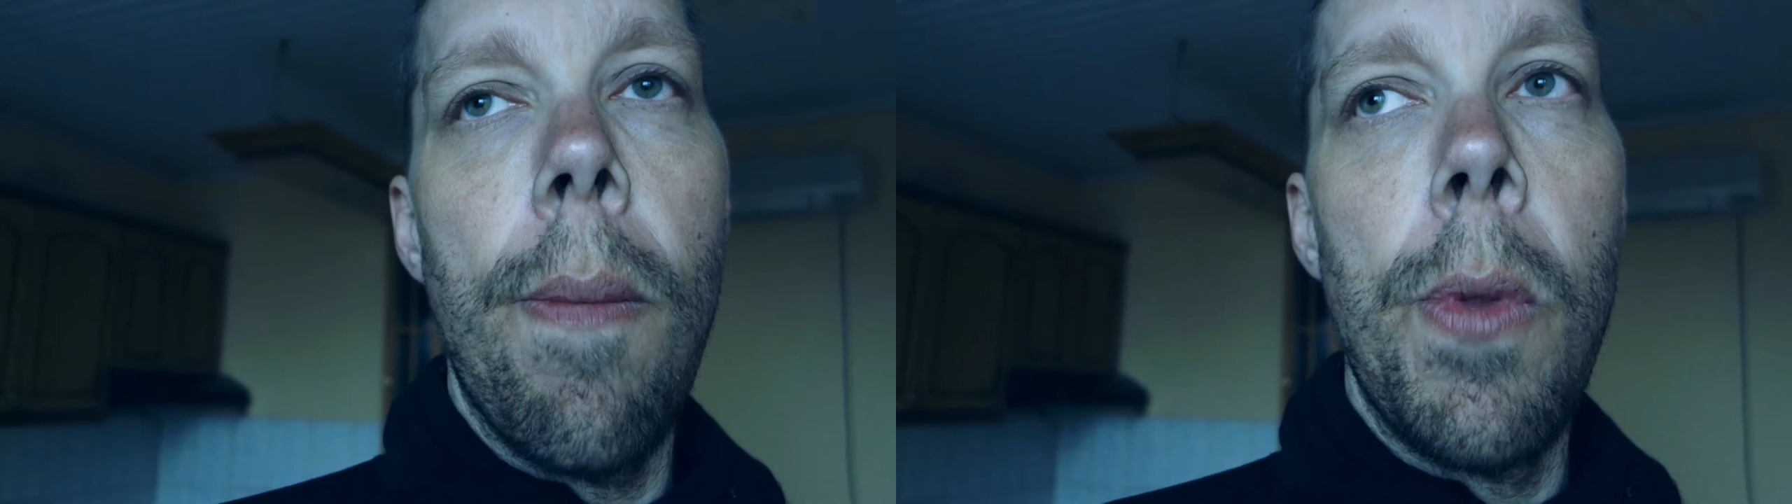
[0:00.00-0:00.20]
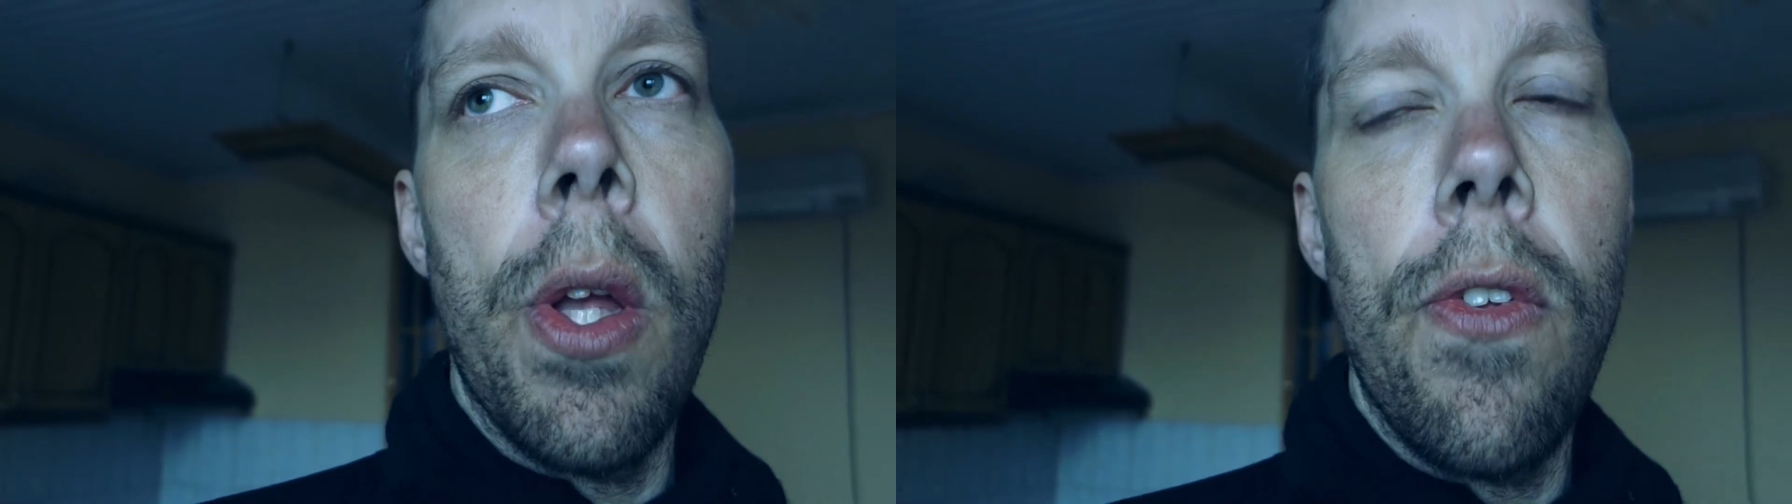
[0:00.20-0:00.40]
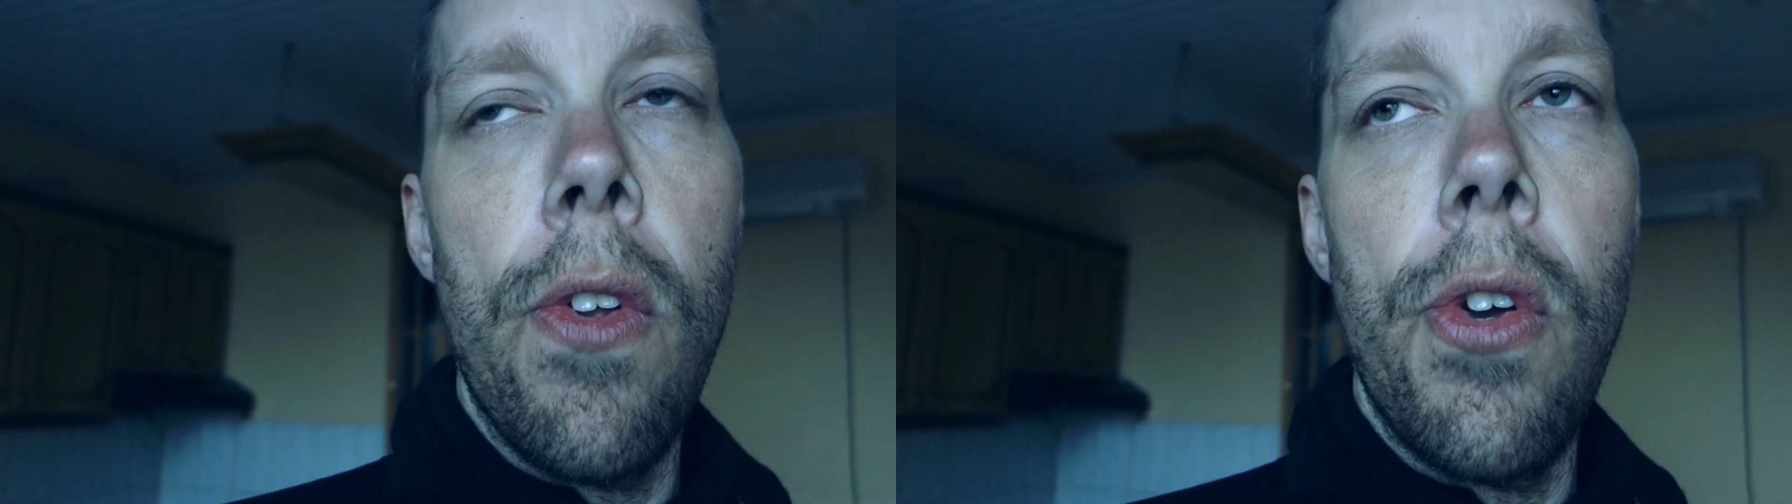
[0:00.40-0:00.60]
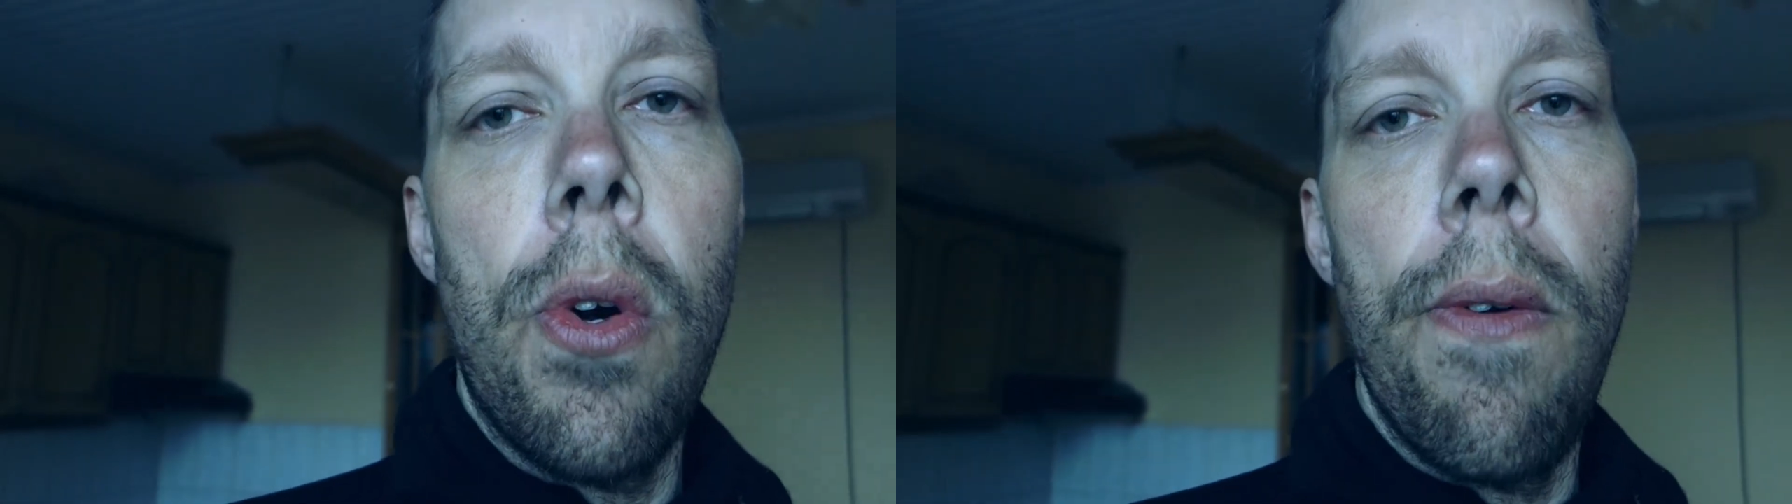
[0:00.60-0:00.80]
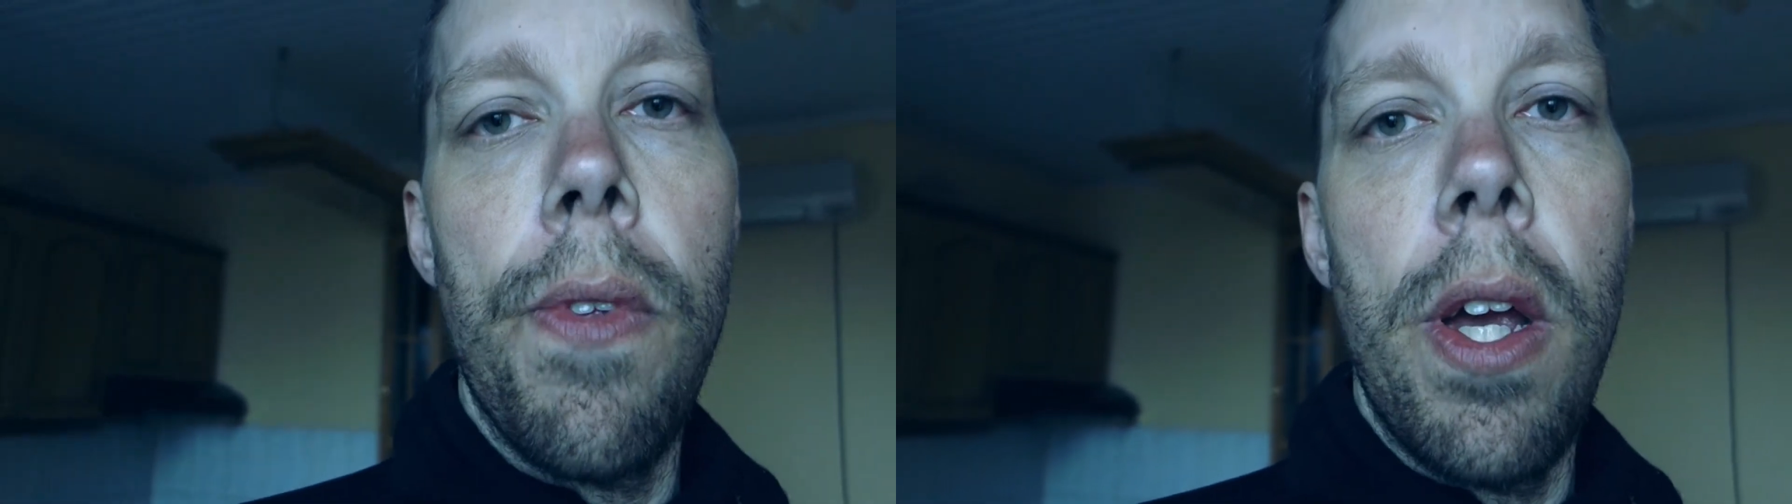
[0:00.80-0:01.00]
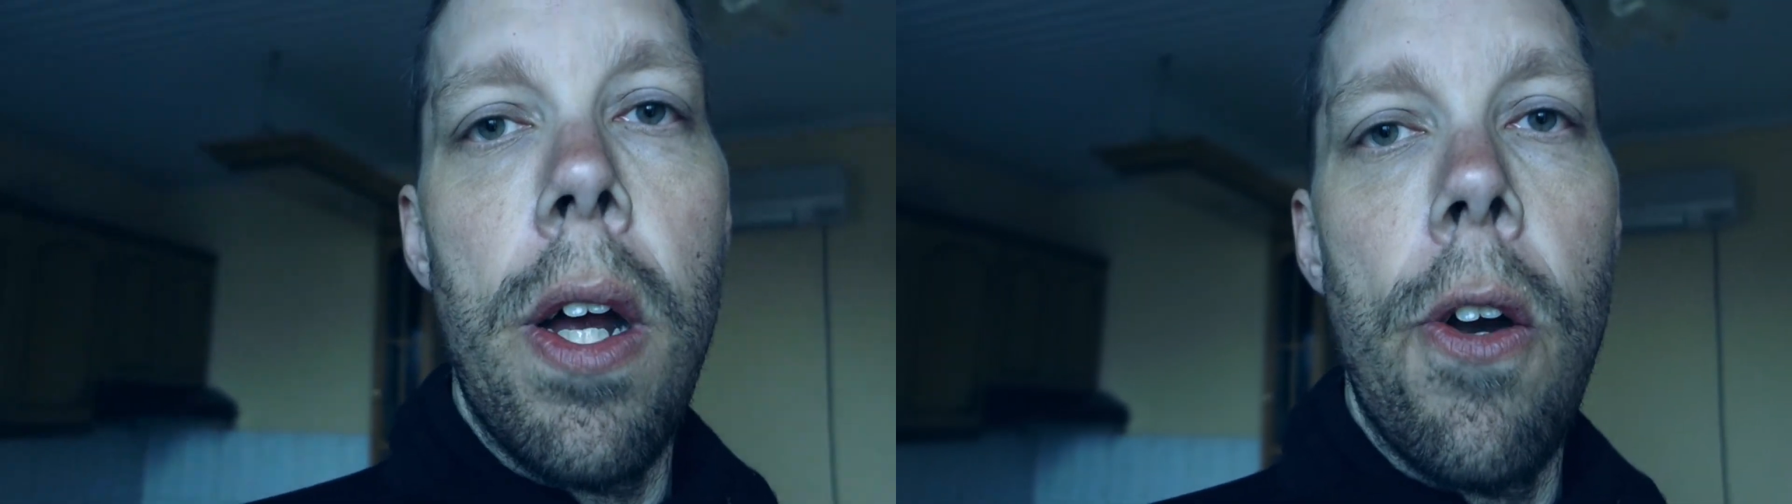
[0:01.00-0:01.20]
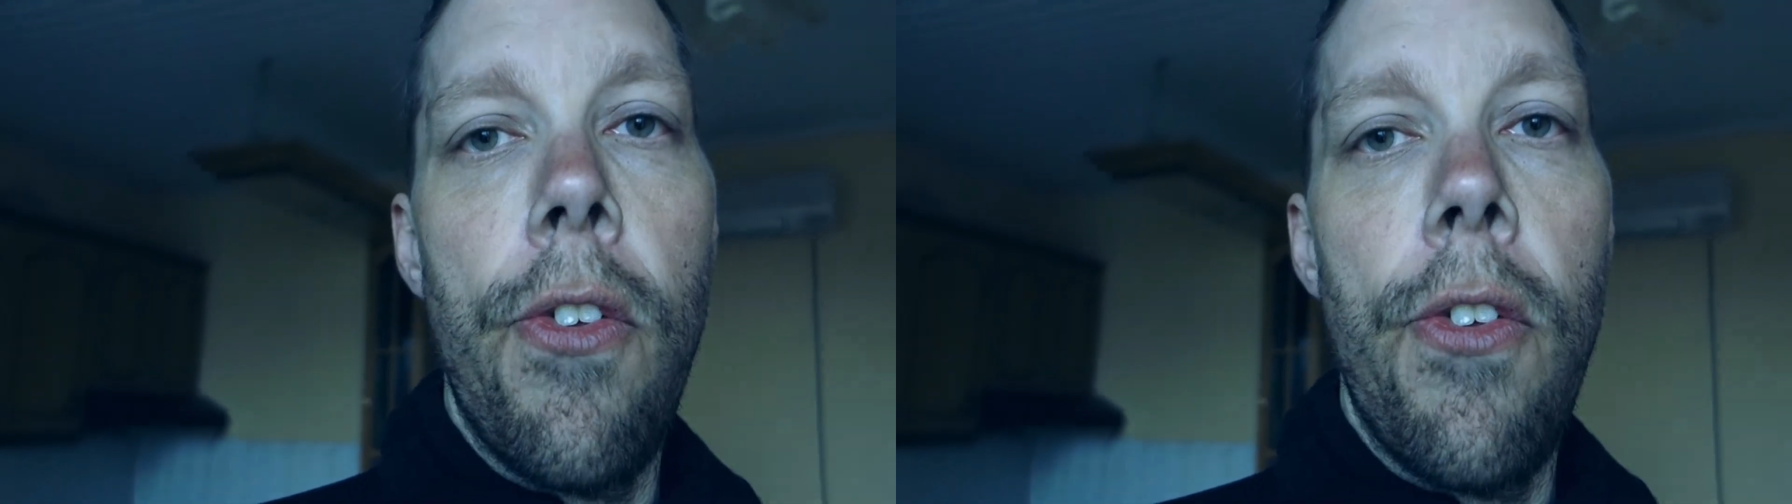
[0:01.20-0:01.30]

I'm not sure if they are